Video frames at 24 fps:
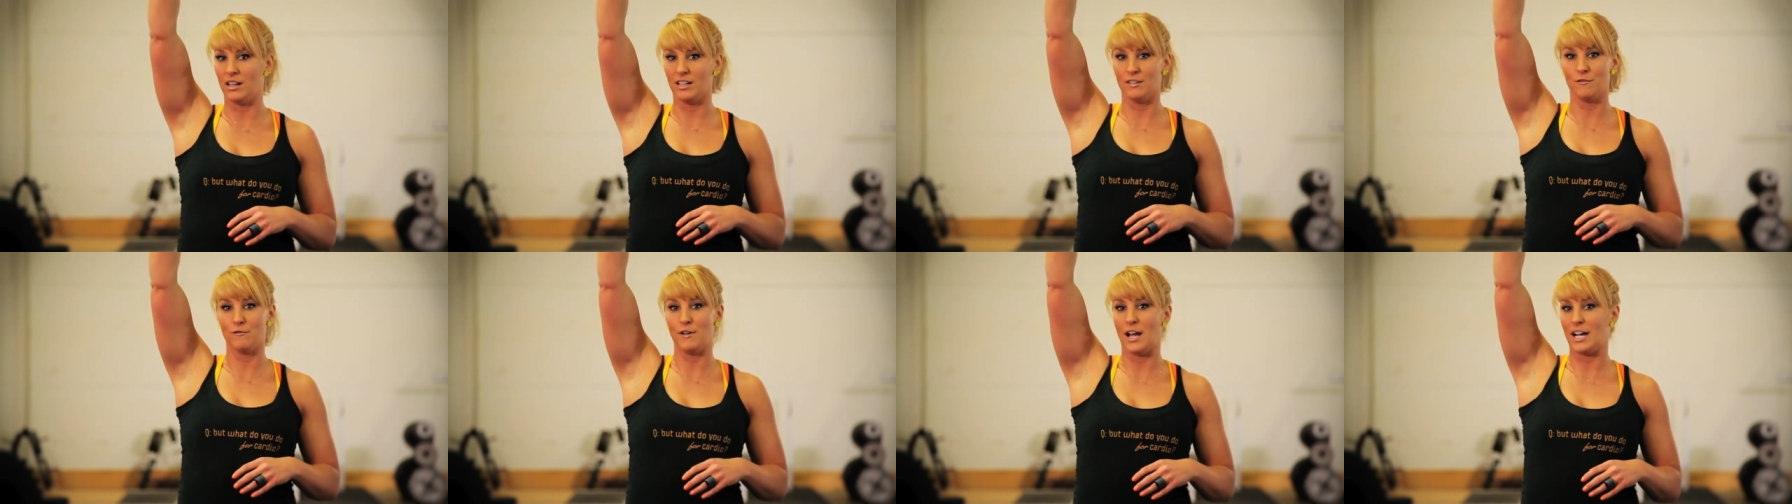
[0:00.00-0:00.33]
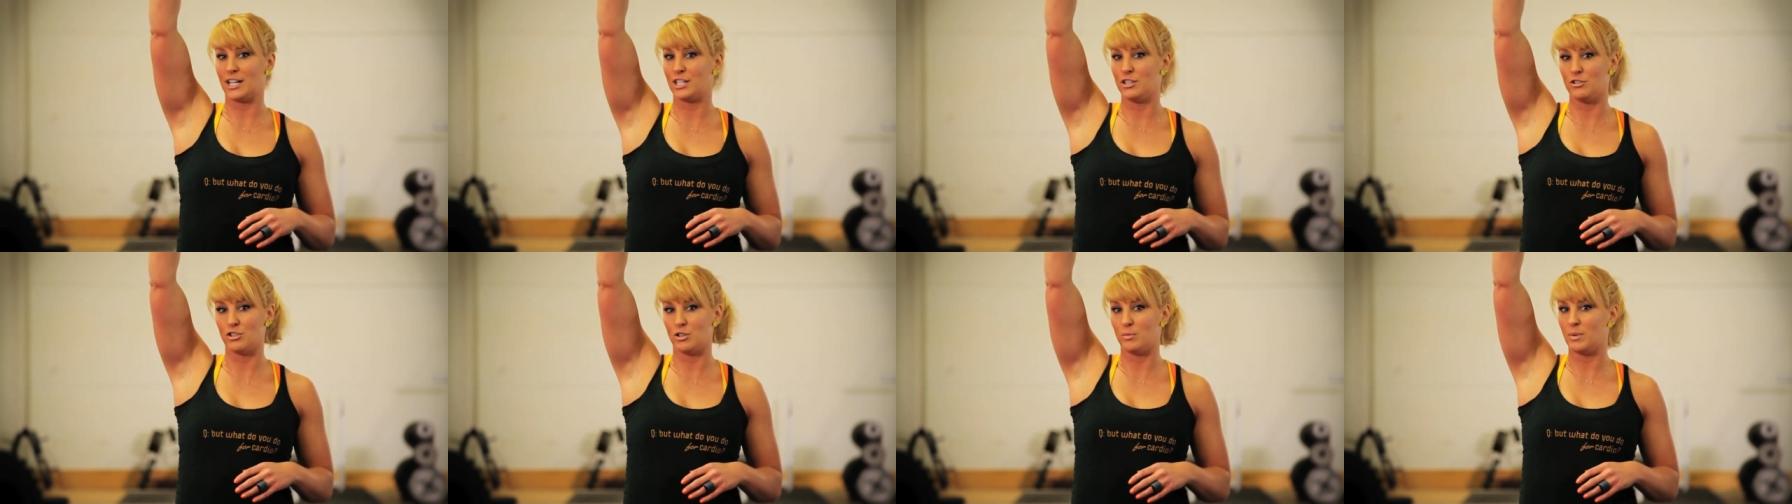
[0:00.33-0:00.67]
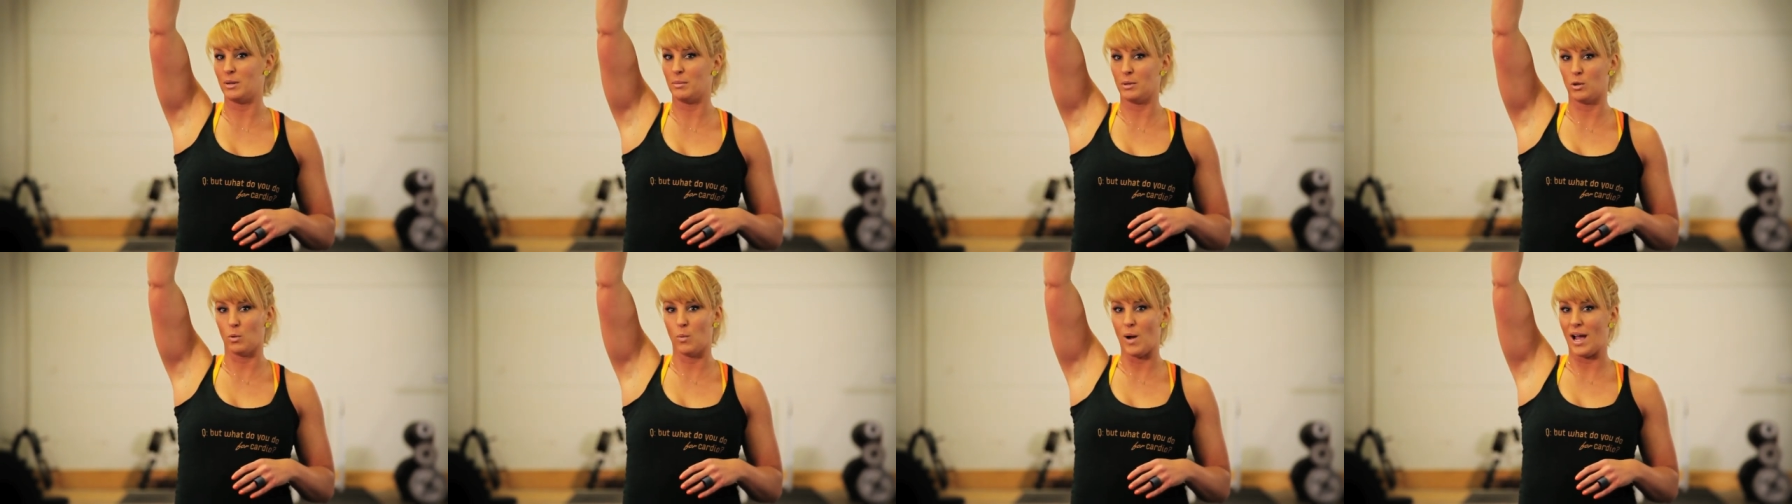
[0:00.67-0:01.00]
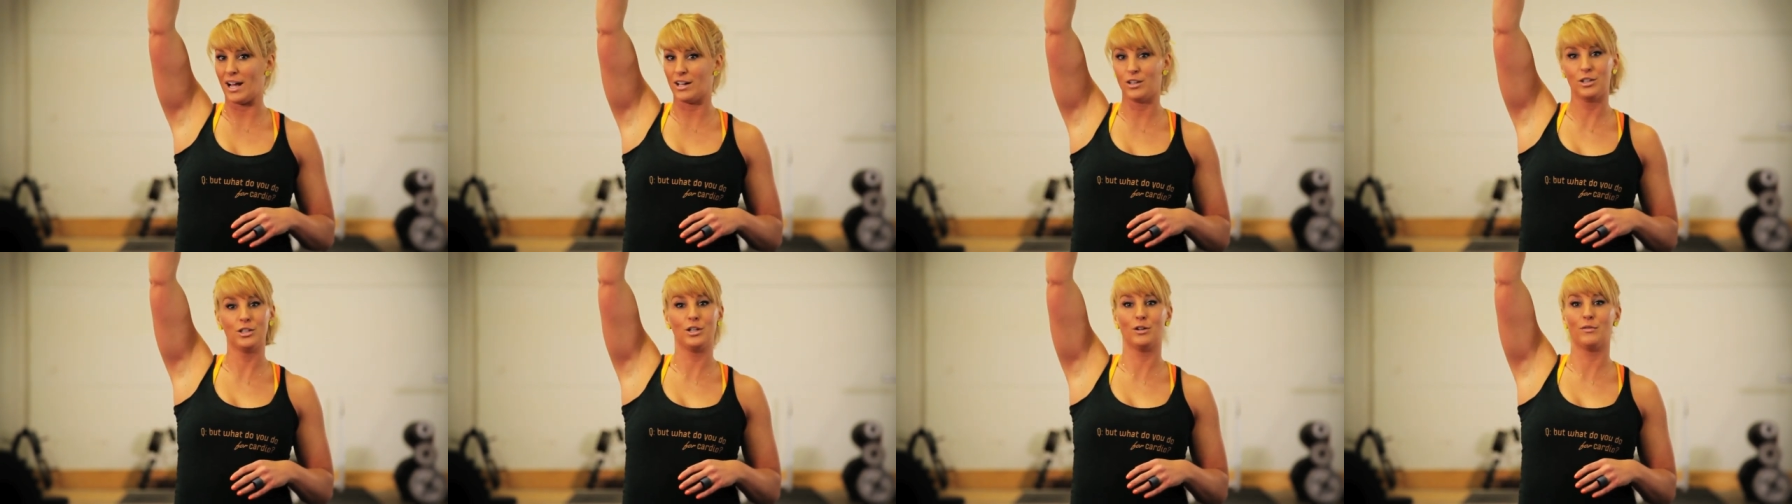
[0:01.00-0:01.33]
In fact, you should be able to
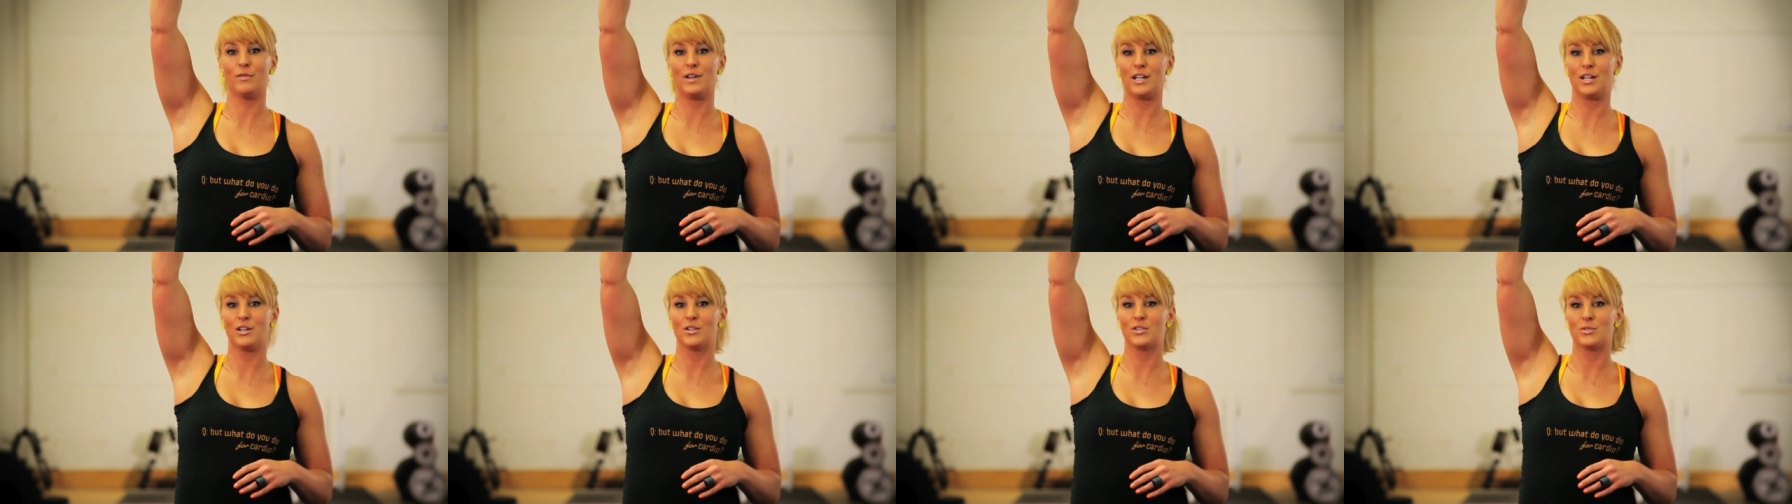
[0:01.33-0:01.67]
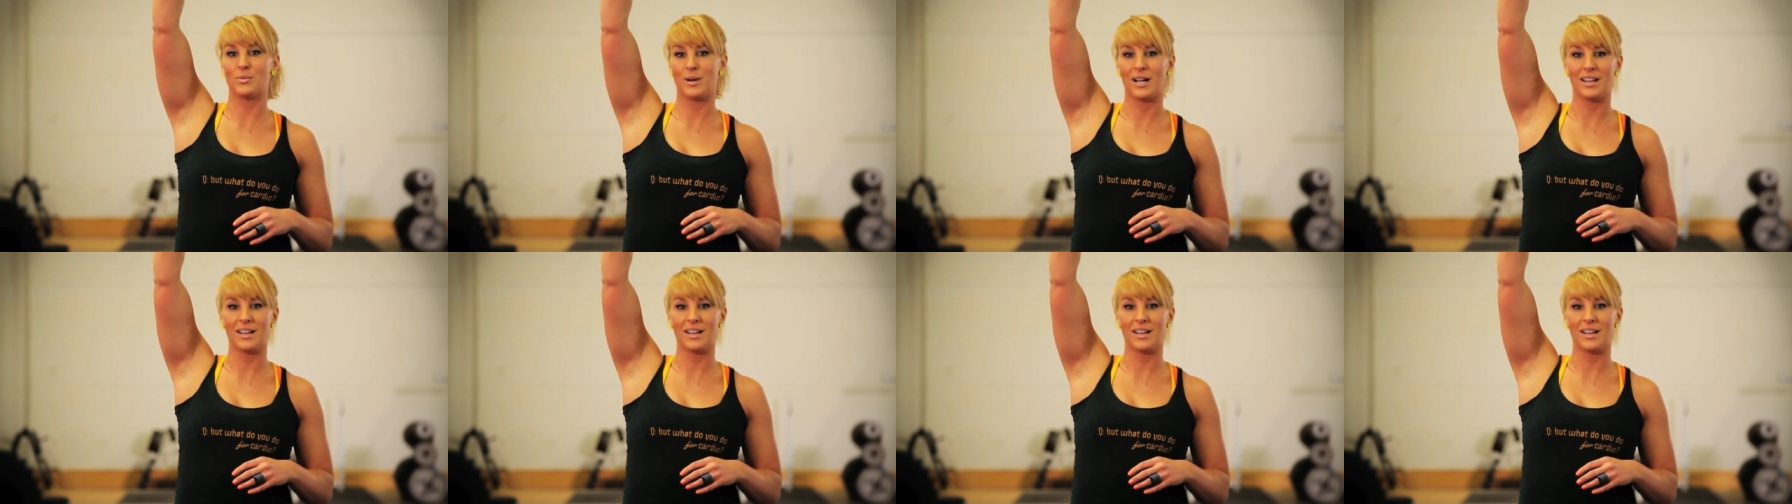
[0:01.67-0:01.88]
waggle your fingers right